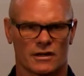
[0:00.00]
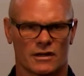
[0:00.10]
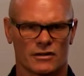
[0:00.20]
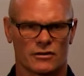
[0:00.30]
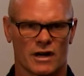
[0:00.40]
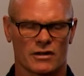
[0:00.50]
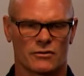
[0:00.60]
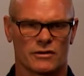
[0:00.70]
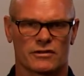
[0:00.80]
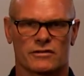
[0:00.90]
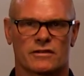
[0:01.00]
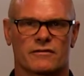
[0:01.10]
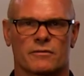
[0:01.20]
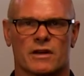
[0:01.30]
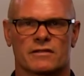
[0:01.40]
uh, you got your research
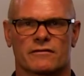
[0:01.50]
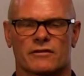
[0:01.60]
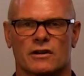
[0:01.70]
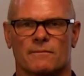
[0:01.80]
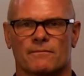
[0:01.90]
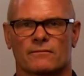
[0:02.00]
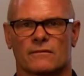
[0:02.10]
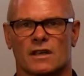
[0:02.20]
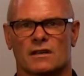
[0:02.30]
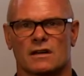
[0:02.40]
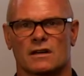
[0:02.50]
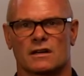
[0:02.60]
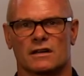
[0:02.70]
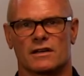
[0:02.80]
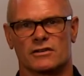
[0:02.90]
information from
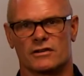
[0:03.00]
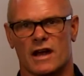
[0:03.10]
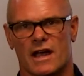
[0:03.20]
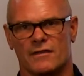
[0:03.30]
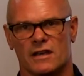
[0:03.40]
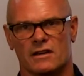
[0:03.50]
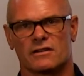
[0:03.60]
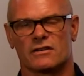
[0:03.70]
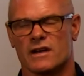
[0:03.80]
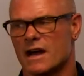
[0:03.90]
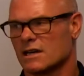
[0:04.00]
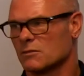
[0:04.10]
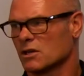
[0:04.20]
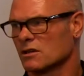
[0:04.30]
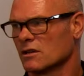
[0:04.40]
uh, in your at the end of your
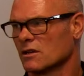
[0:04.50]
document.